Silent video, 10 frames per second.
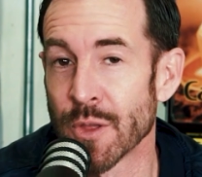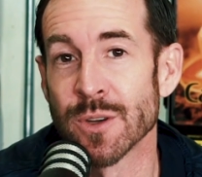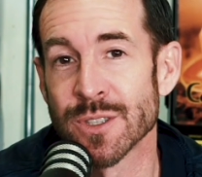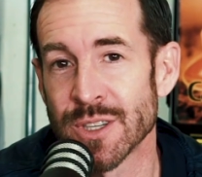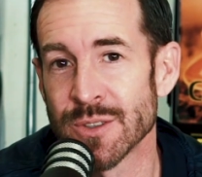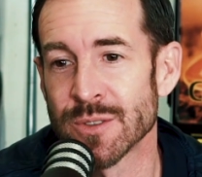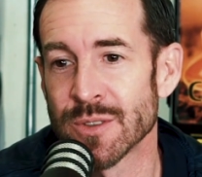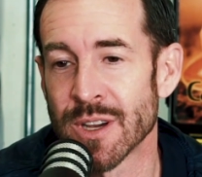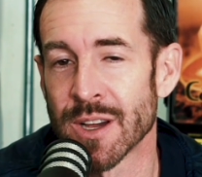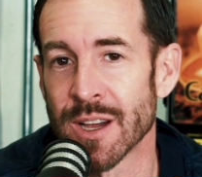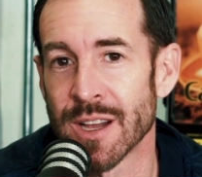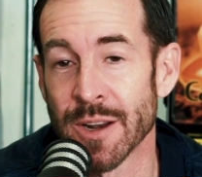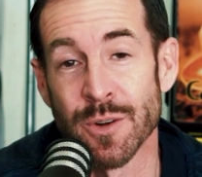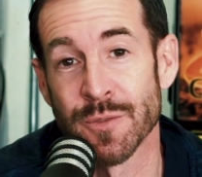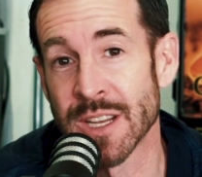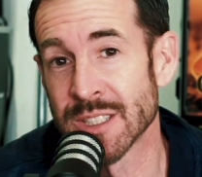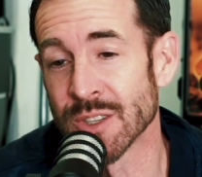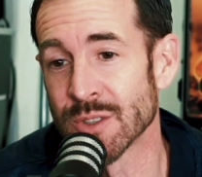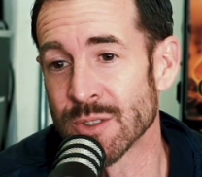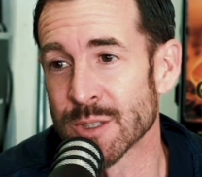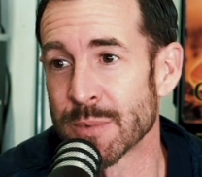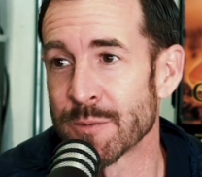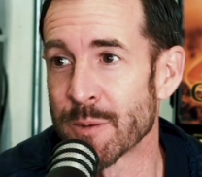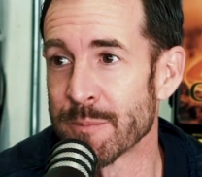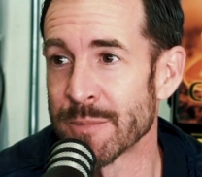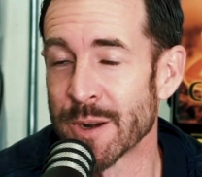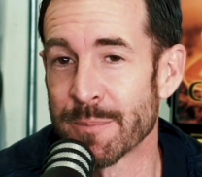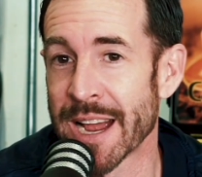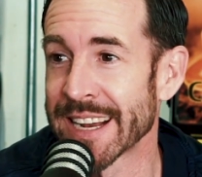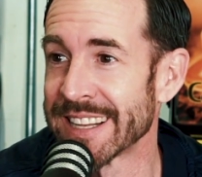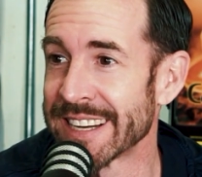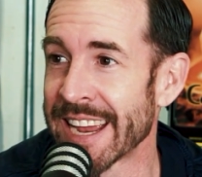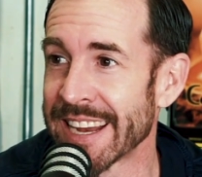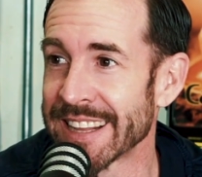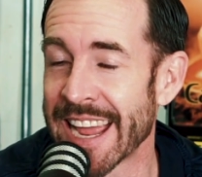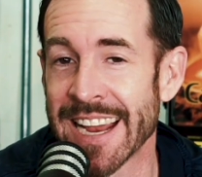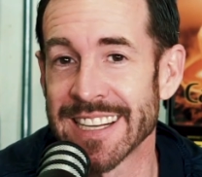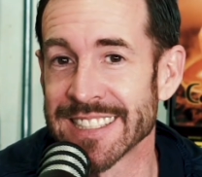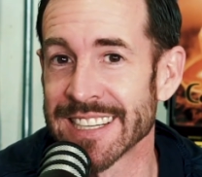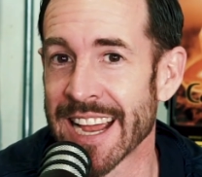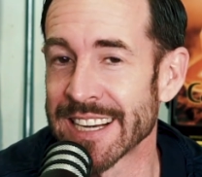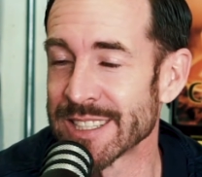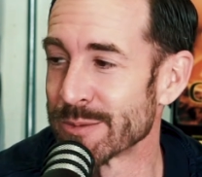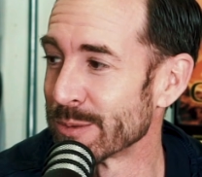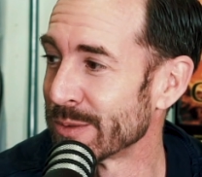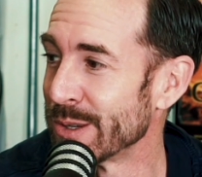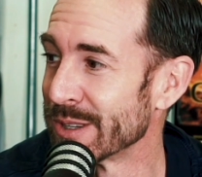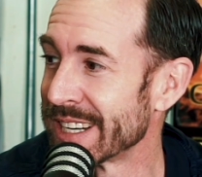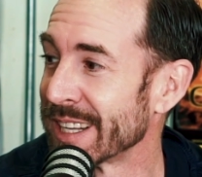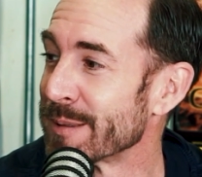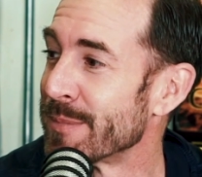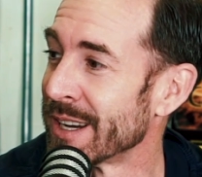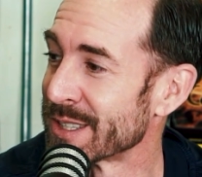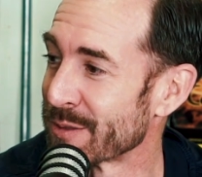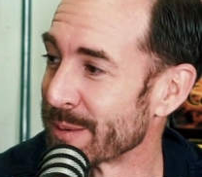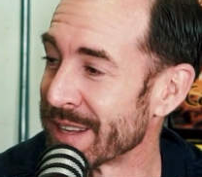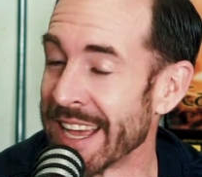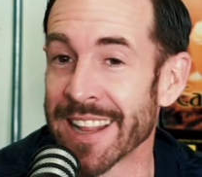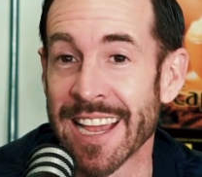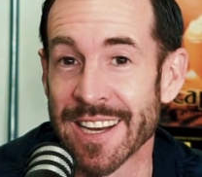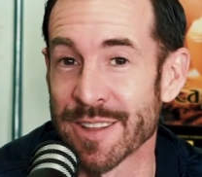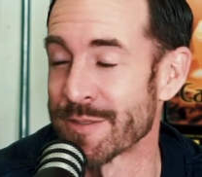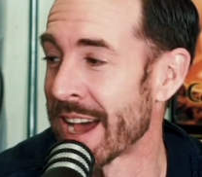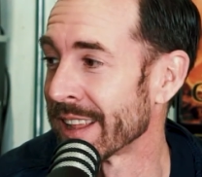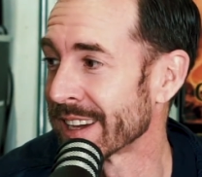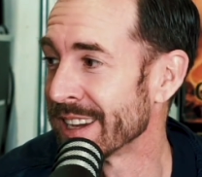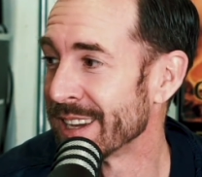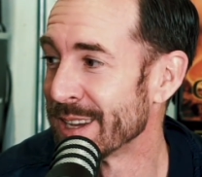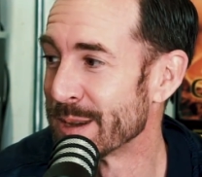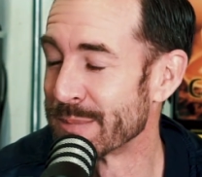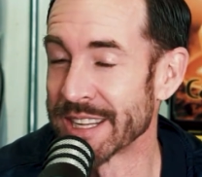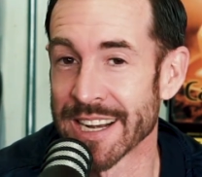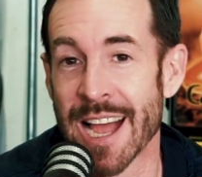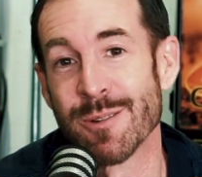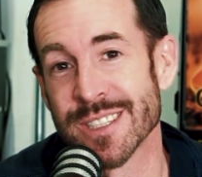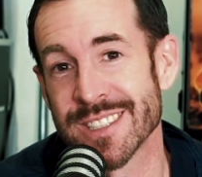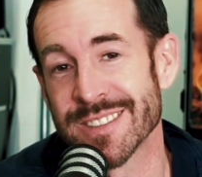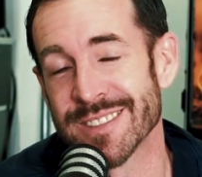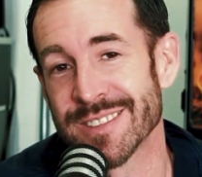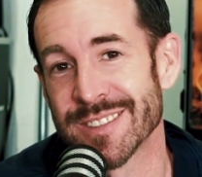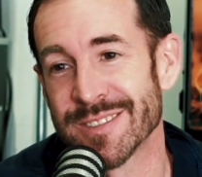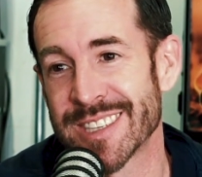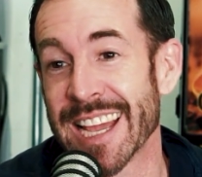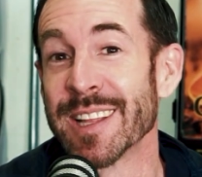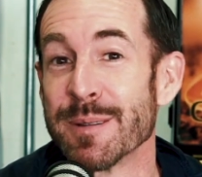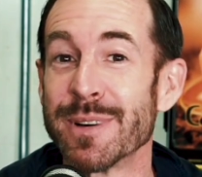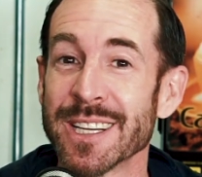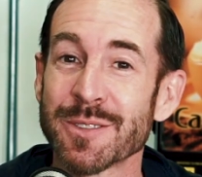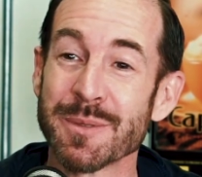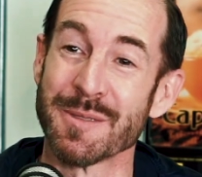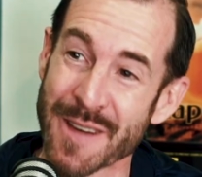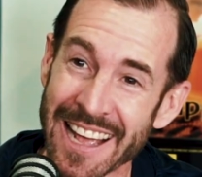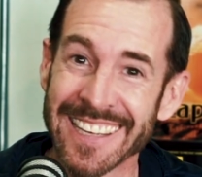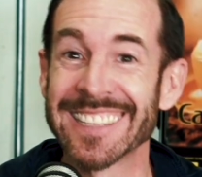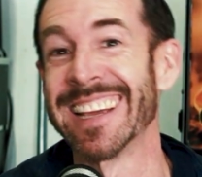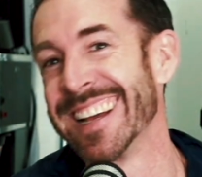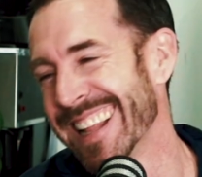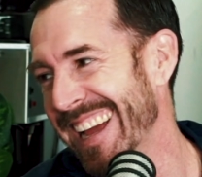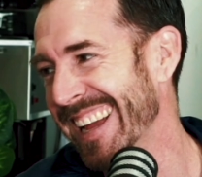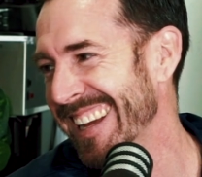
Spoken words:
those of you, I don't know if they still do this, but from, back in the day in the 80s and 90s, you would take the bus from LA to the Valley, but then I was taking the bus from the Valley to LA.